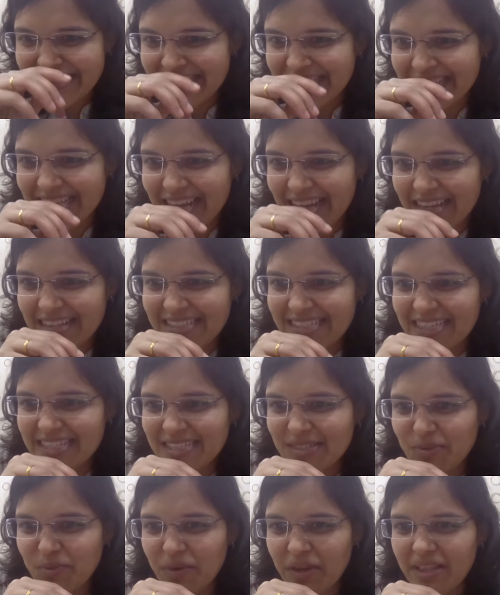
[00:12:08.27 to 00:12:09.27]
Siddharth
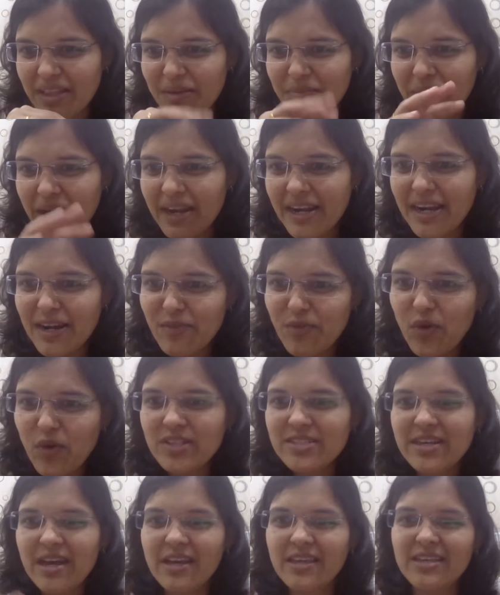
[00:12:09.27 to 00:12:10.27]
says, when the market
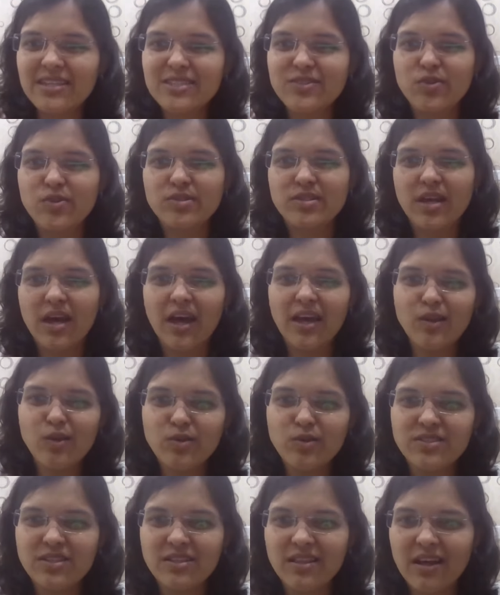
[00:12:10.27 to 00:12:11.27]
falls, highest views. I
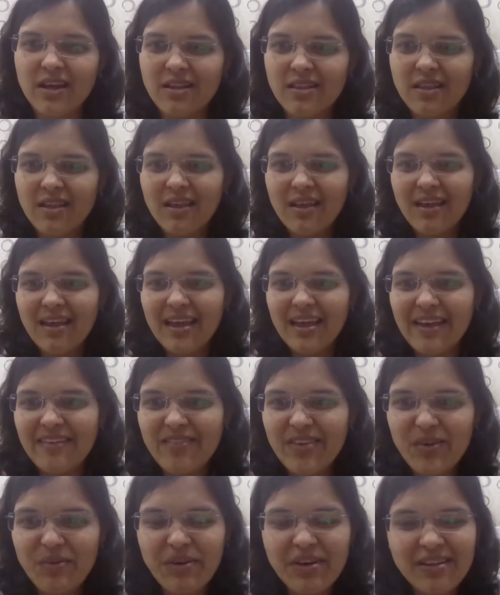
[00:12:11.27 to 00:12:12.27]
know, Siddharth,
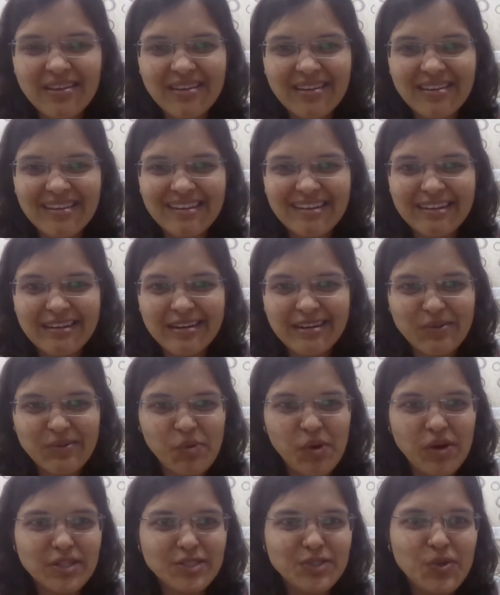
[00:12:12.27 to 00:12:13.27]
everyone
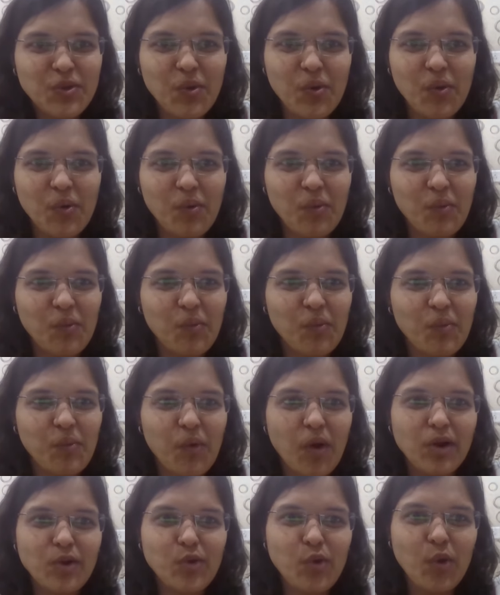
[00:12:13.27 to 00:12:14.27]
wants to know
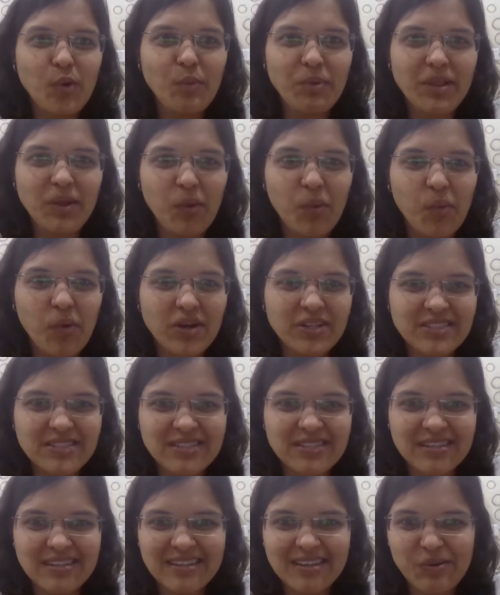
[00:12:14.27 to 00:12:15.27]
what could be the
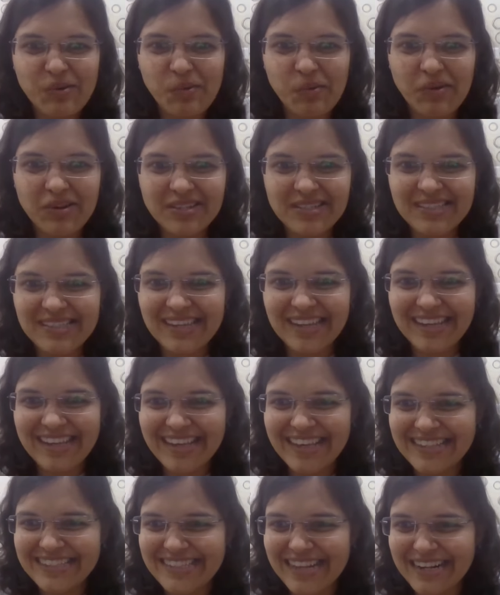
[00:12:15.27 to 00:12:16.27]
worst
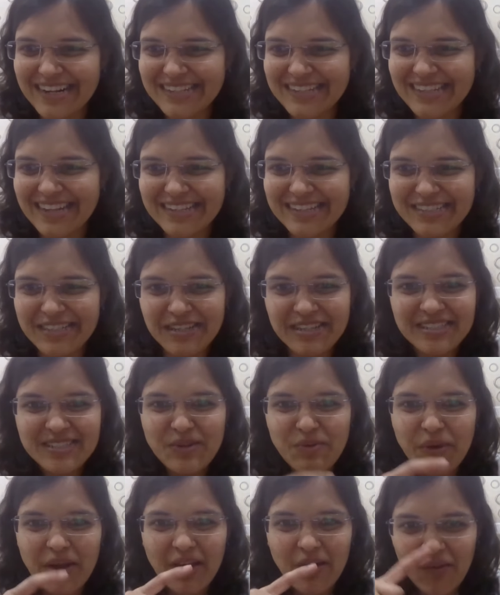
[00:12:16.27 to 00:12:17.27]
thing. Is that is the
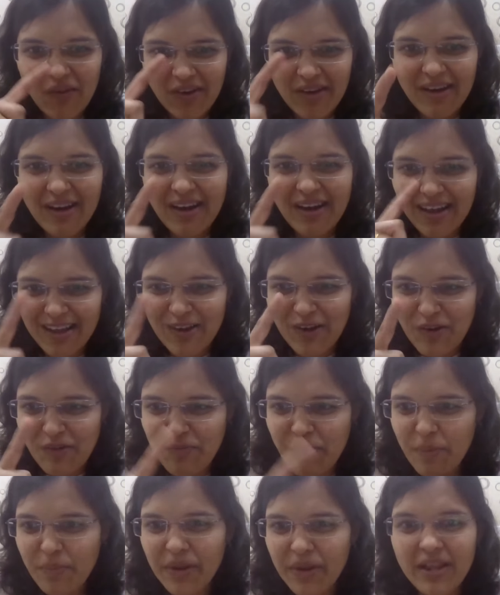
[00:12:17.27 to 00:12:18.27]
reason why a lot
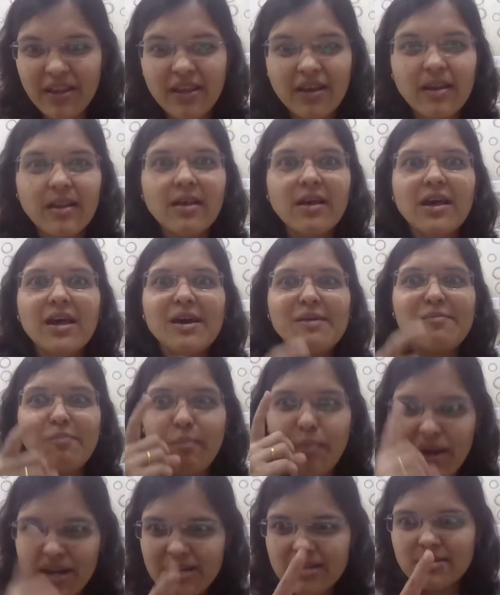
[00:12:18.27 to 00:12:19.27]
of people are here.
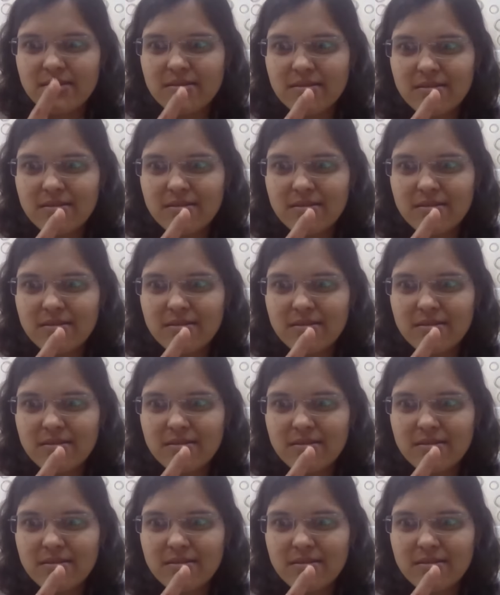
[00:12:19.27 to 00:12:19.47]
But